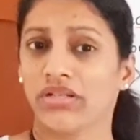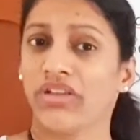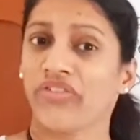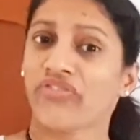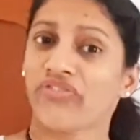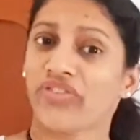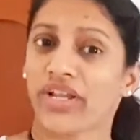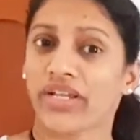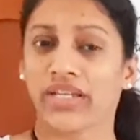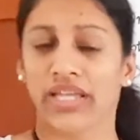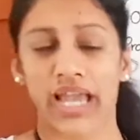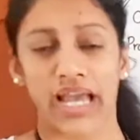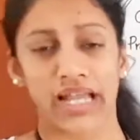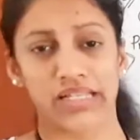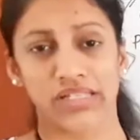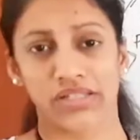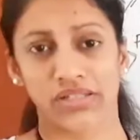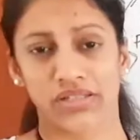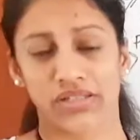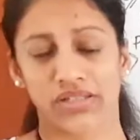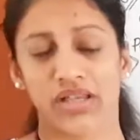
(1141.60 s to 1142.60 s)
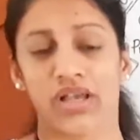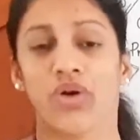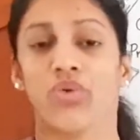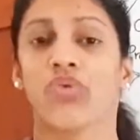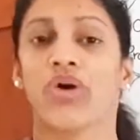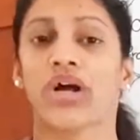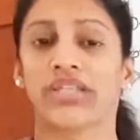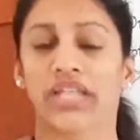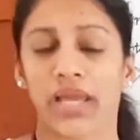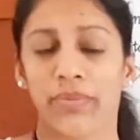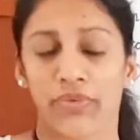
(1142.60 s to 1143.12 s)
different cancers,
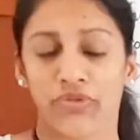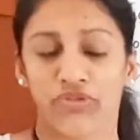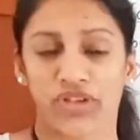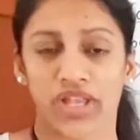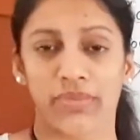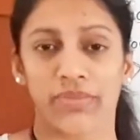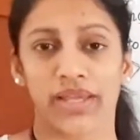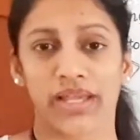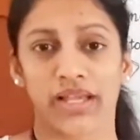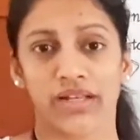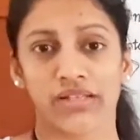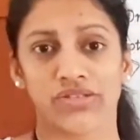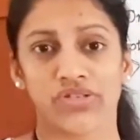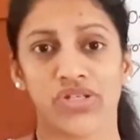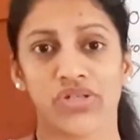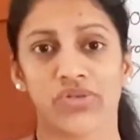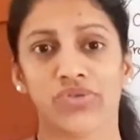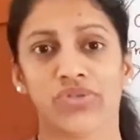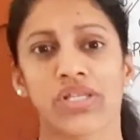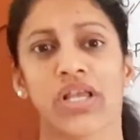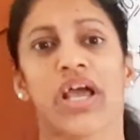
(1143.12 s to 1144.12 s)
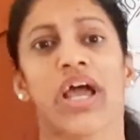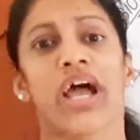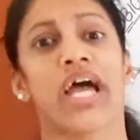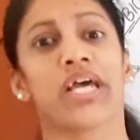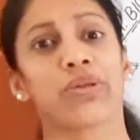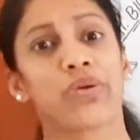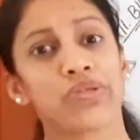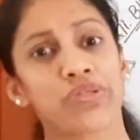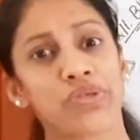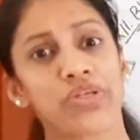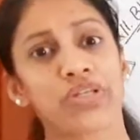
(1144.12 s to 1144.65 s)
what type of chemicals used, and
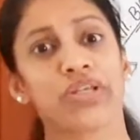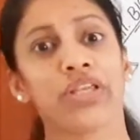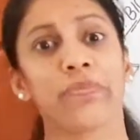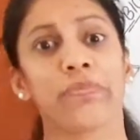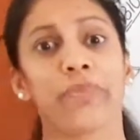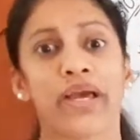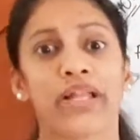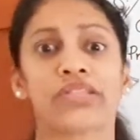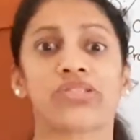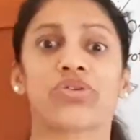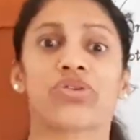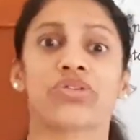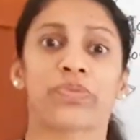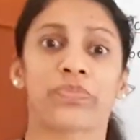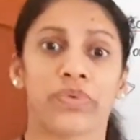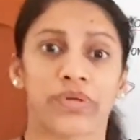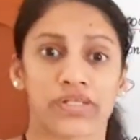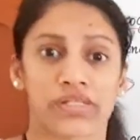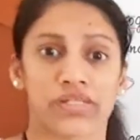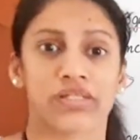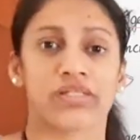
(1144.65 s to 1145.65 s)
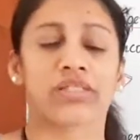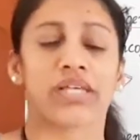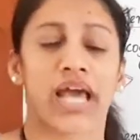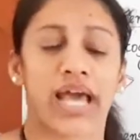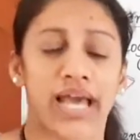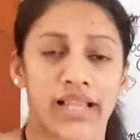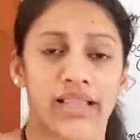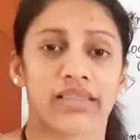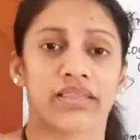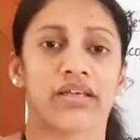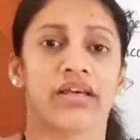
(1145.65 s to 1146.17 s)
also it depends on the person's
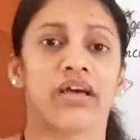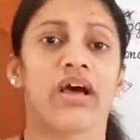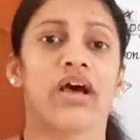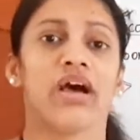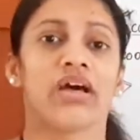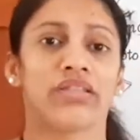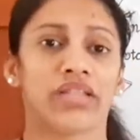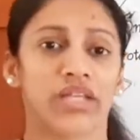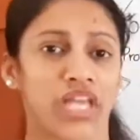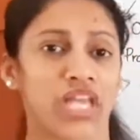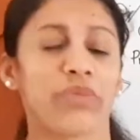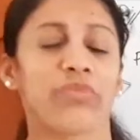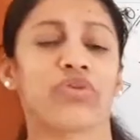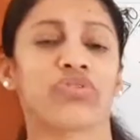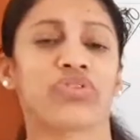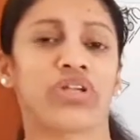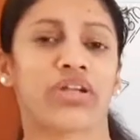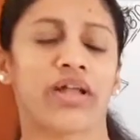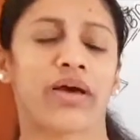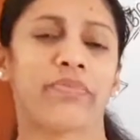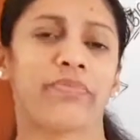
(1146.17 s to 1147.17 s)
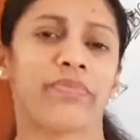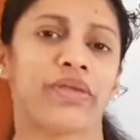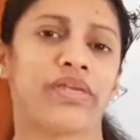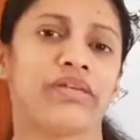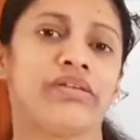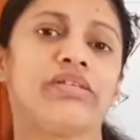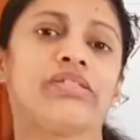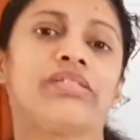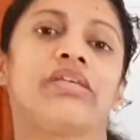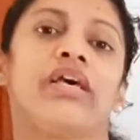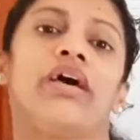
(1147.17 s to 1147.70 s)
health. The chemotherapy
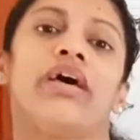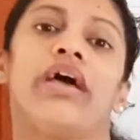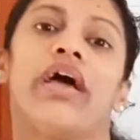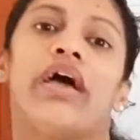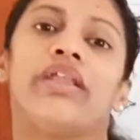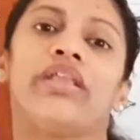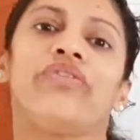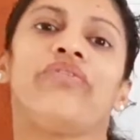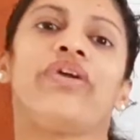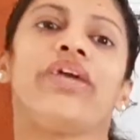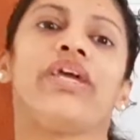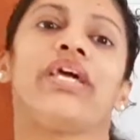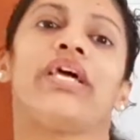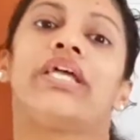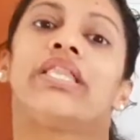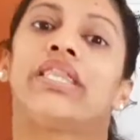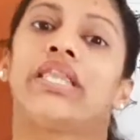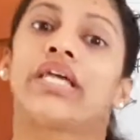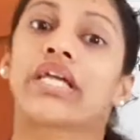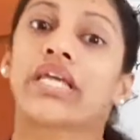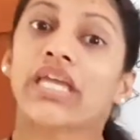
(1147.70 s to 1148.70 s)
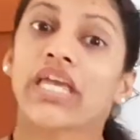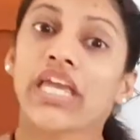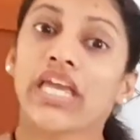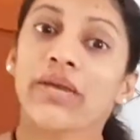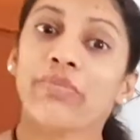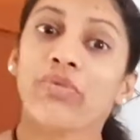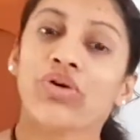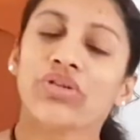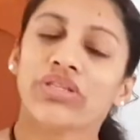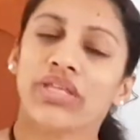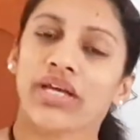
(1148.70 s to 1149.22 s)
is. Anyway, the
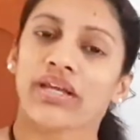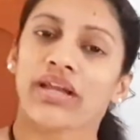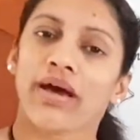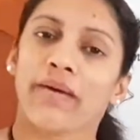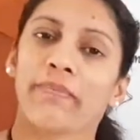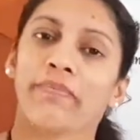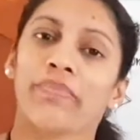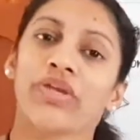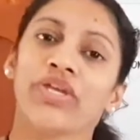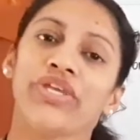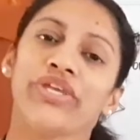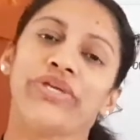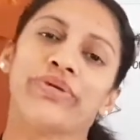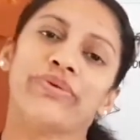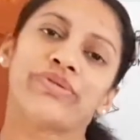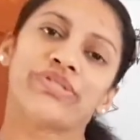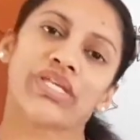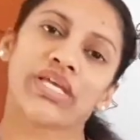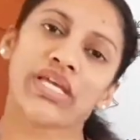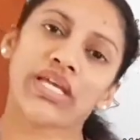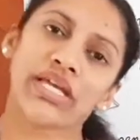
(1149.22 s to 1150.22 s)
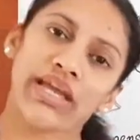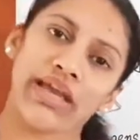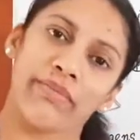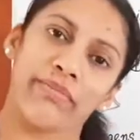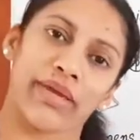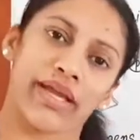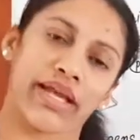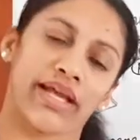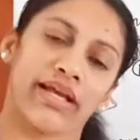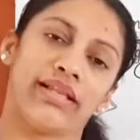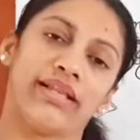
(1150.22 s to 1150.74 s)
chemotherapy using
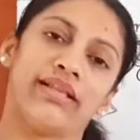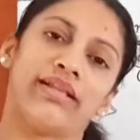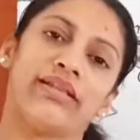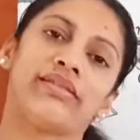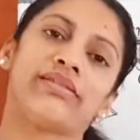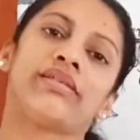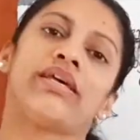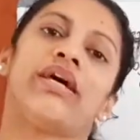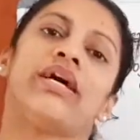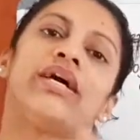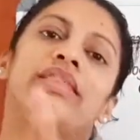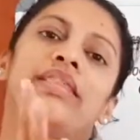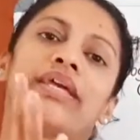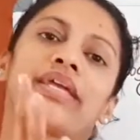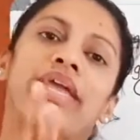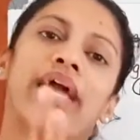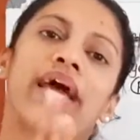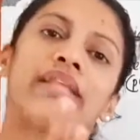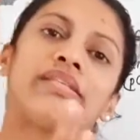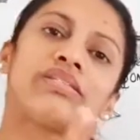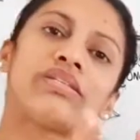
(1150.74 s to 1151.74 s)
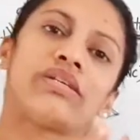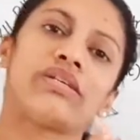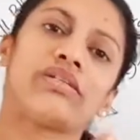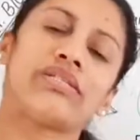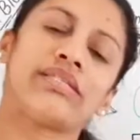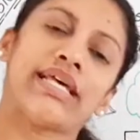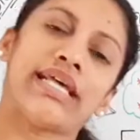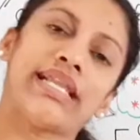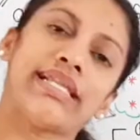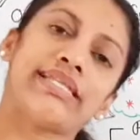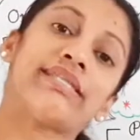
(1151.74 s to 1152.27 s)
chemicals, the cancerous
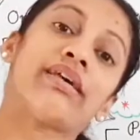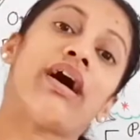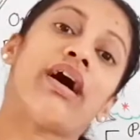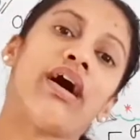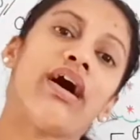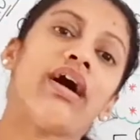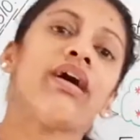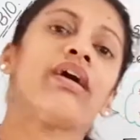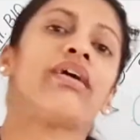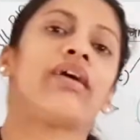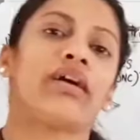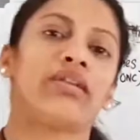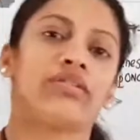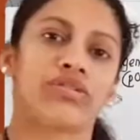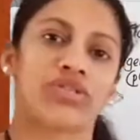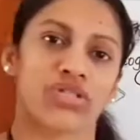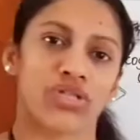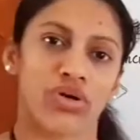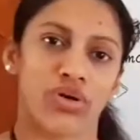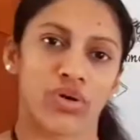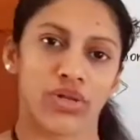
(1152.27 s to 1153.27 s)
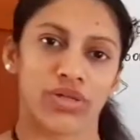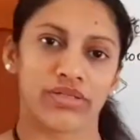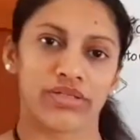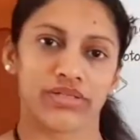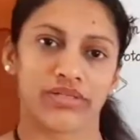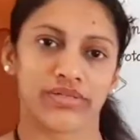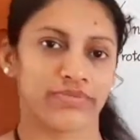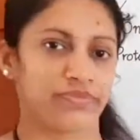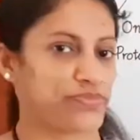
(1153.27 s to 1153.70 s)
cells are controlled.